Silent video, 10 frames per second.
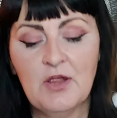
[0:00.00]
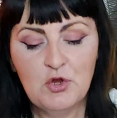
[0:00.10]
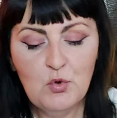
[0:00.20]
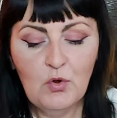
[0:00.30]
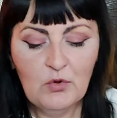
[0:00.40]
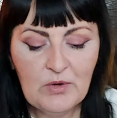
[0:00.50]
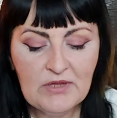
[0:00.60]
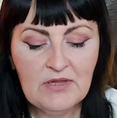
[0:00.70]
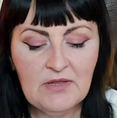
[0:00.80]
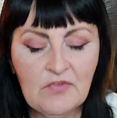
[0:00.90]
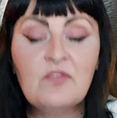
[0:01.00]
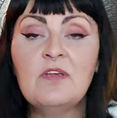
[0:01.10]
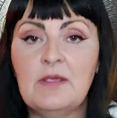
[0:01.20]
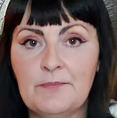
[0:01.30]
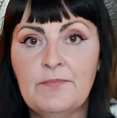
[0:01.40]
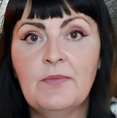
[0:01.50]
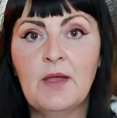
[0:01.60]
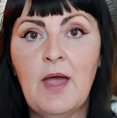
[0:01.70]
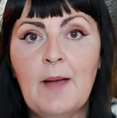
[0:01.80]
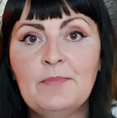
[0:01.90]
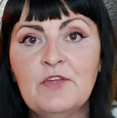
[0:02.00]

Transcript: You will quickly see um,